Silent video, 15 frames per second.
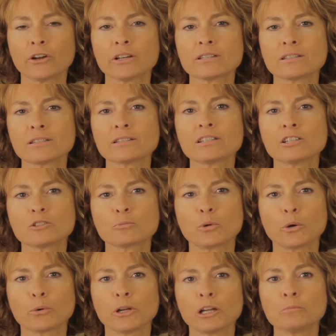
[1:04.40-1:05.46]
assistance
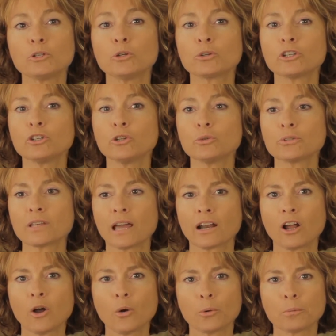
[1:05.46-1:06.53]
program you can use at
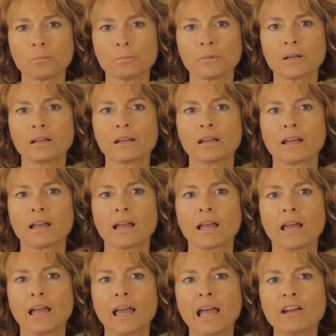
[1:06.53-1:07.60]
home.
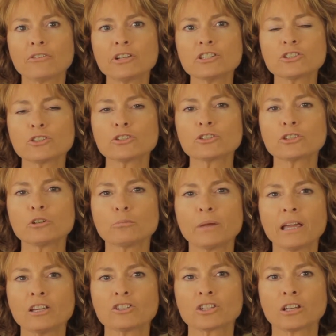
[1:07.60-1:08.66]
Every surgical
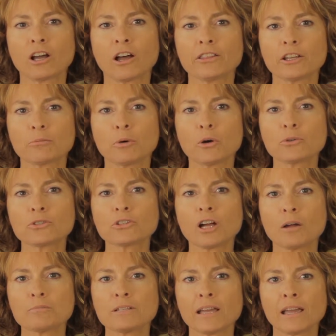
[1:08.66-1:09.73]
patient on their
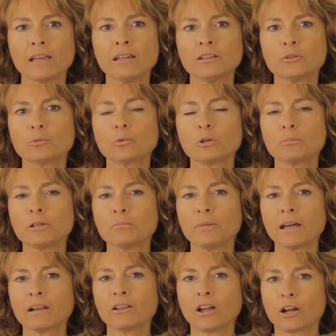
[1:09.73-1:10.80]
post-op day will be
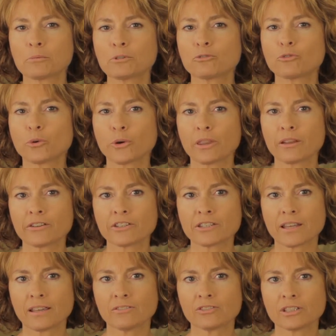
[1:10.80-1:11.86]
bed alarmed for their
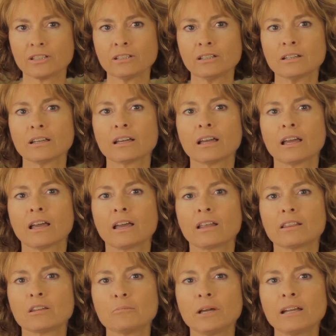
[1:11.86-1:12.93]
safety.
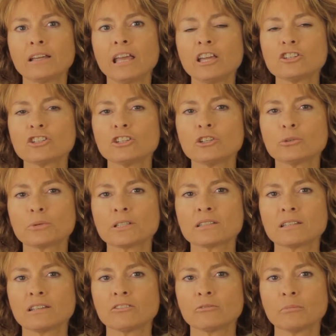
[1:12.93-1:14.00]
The medication you
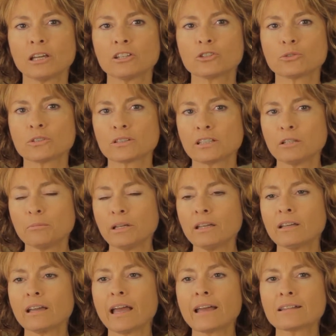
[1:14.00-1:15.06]
receive makes you
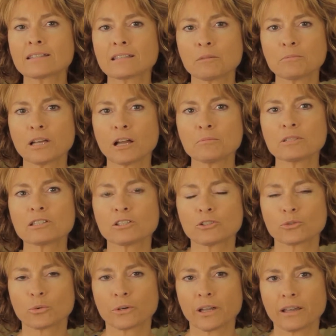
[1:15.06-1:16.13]
sleepy and sometimes
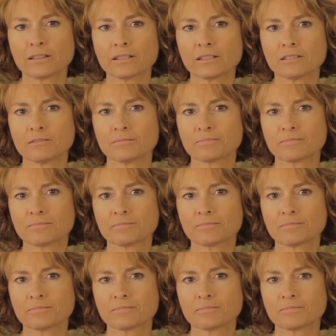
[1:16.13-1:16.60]
disoriented.